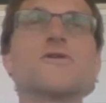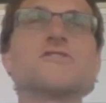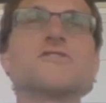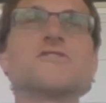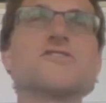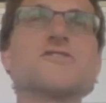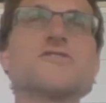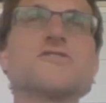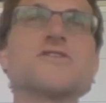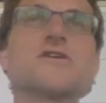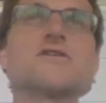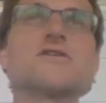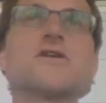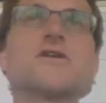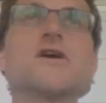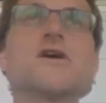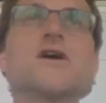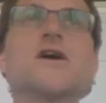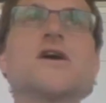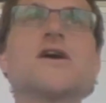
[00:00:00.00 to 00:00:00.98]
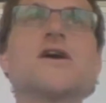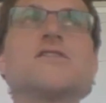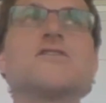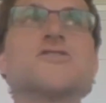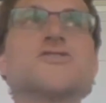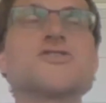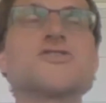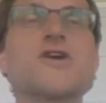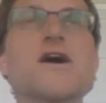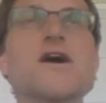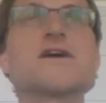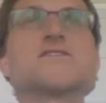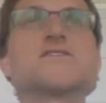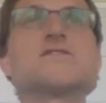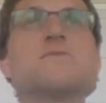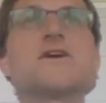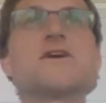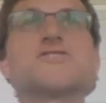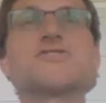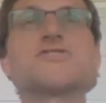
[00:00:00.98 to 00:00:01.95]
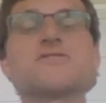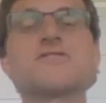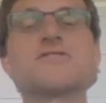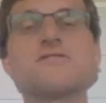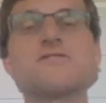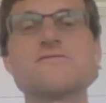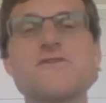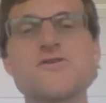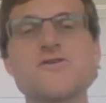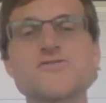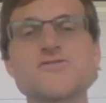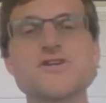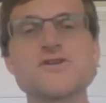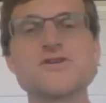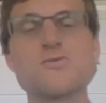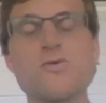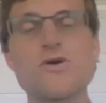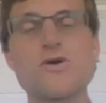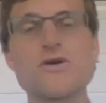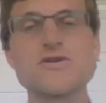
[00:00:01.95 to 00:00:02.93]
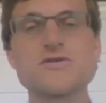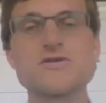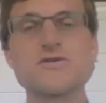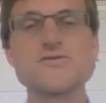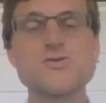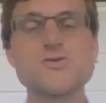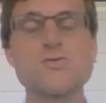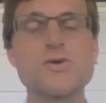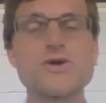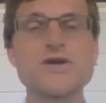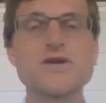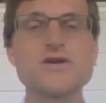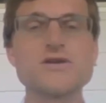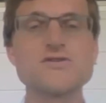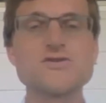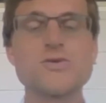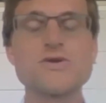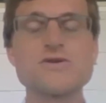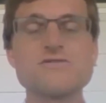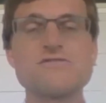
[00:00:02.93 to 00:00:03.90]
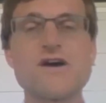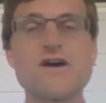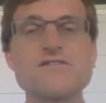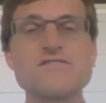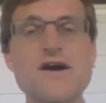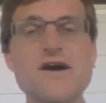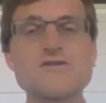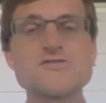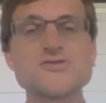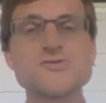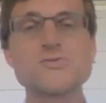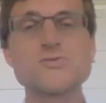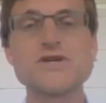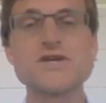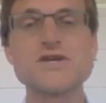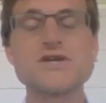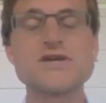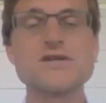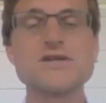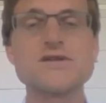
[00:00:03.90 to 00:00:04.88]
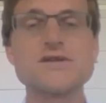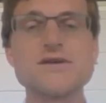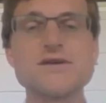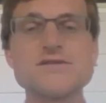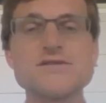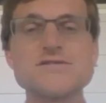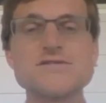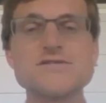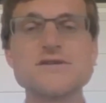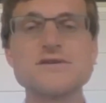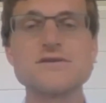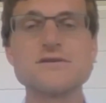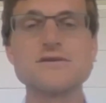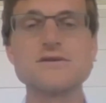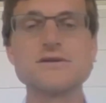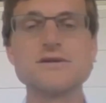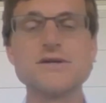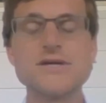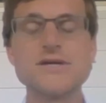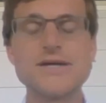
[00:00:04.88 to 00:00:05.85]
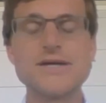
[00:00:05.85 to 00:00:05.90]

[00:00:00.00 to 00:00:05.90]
And so they're trying to make sure that folks can work, you know, 20, 25 hours a week and still